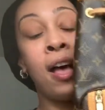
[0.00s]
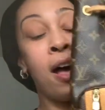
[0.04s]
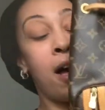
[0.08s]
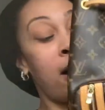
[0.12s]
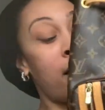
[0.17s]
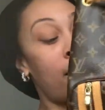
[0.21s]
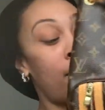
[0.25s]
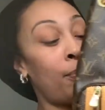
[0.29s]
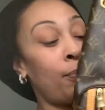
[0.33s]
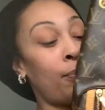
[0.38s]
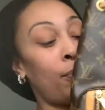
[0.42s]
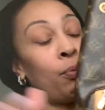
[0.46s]

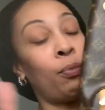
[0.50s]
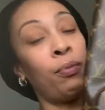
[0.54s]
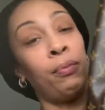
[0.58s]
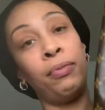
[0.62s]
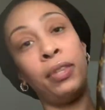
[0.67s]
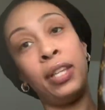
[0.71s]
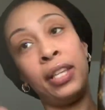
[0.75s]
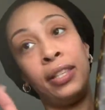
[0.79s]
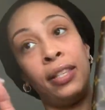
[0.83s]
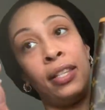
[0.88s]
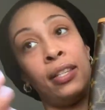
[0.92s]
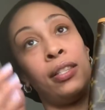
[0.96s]

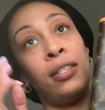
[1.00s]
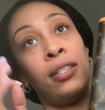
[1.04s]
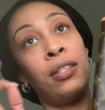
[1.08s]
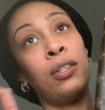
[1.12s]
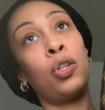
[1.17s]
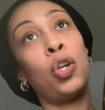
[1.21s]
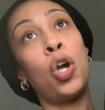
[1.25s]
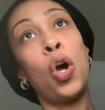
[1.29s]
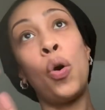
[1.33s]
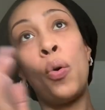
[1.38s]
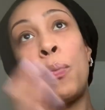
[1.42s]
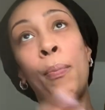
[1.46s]

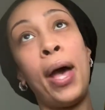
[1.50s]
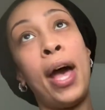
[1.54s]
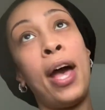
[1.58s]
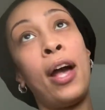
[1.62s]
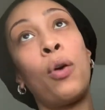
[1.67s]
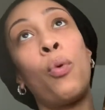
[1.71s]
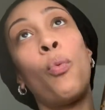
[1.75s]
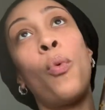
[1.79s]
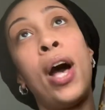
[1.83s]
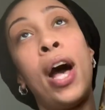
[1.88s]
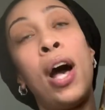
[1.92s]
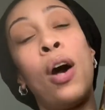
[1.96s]

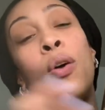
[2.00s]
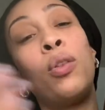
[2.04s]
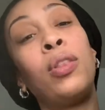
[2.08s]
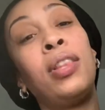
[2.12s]
Wow.